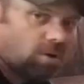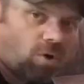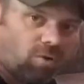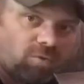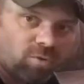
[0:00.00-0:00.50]

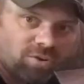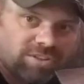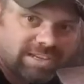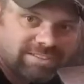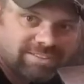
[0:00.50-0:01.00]
all four of
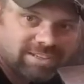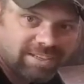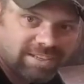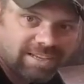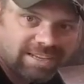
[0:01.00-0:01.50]
these
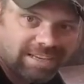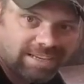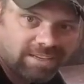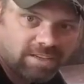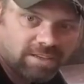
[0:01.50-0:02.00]

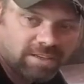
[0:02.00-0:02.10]
in.